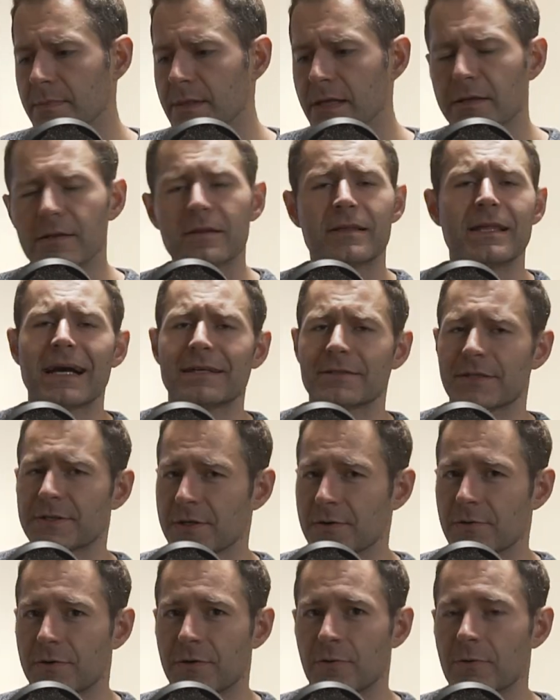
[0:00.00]
that's
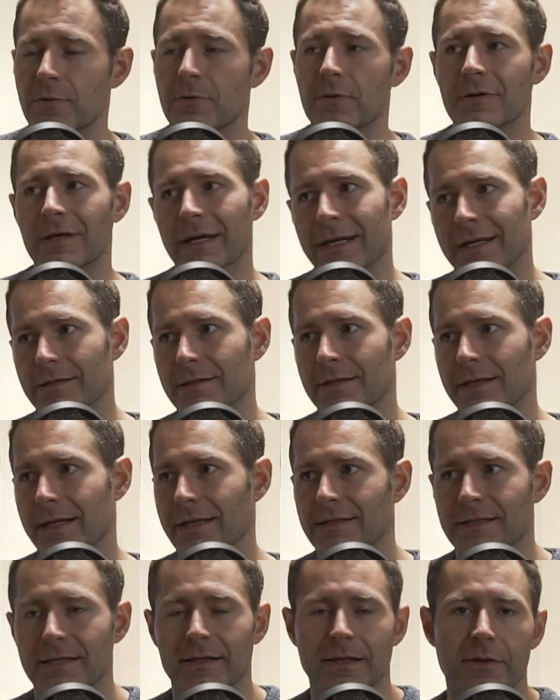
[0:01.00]
so cool. And
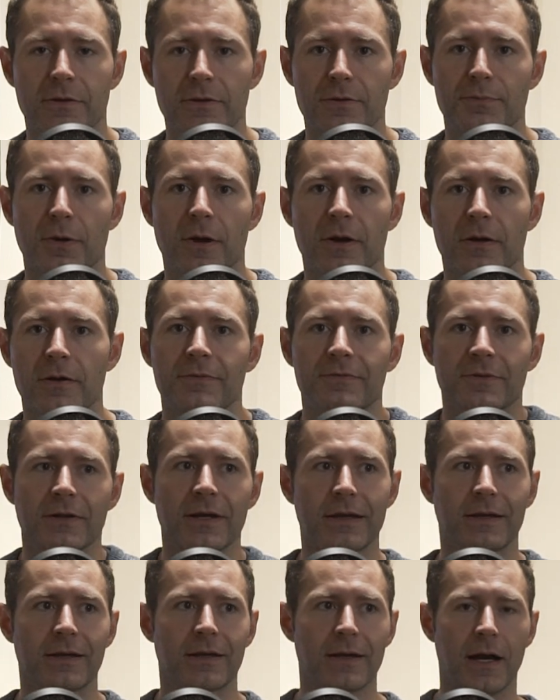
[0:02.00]
it's another part of
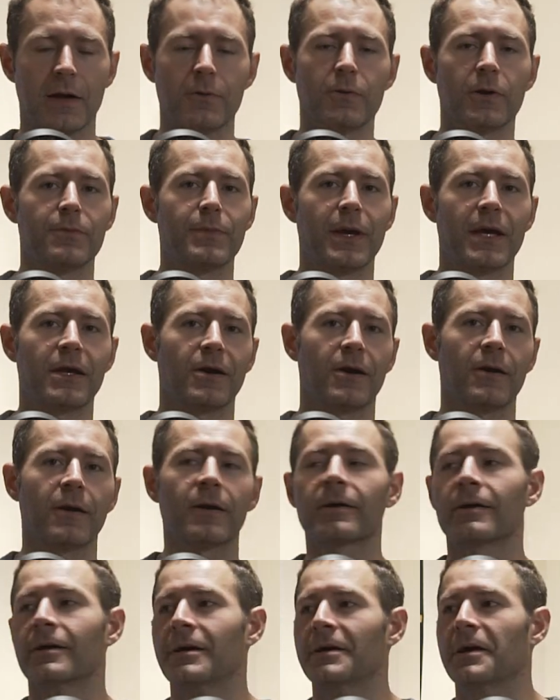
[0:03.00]
like, I want to make
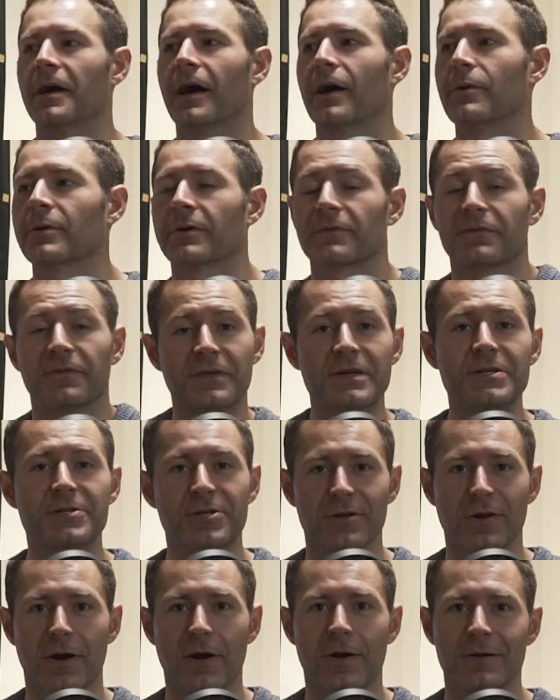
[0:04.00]
art. I want to
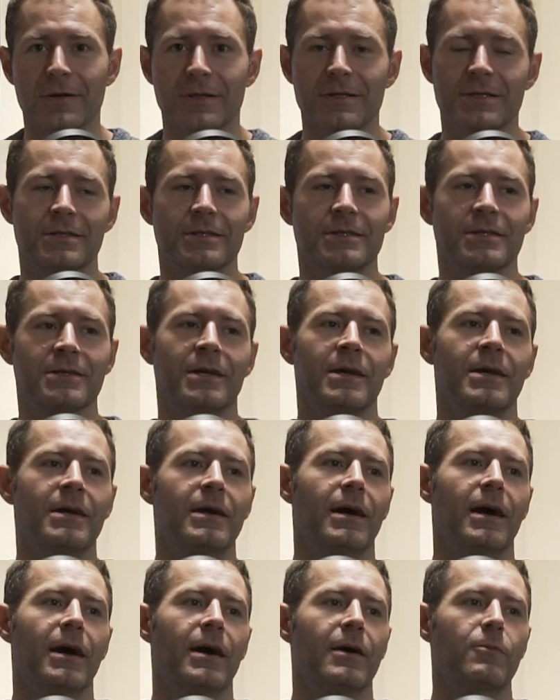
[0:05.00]
feature artists.
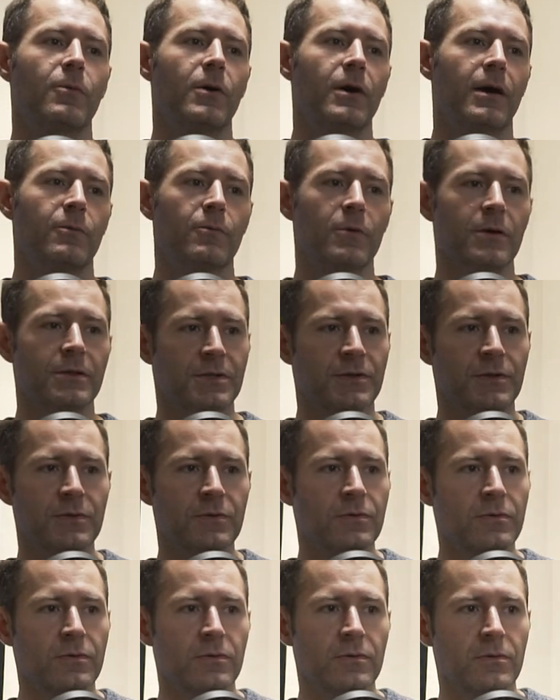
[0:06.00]
I want
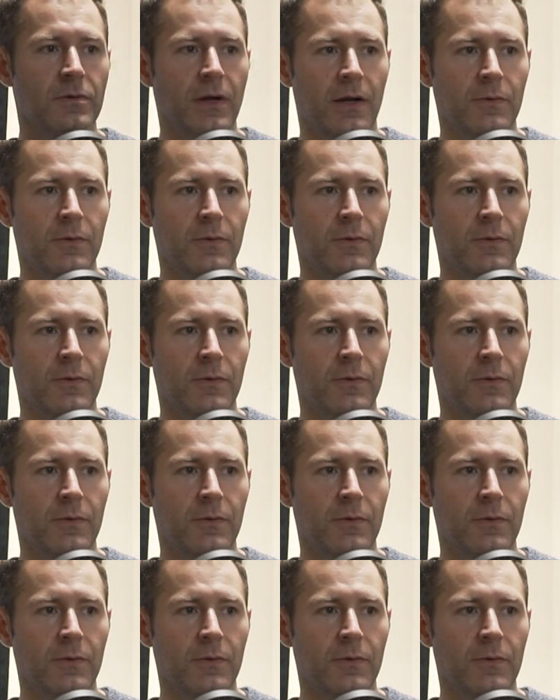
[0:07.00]
to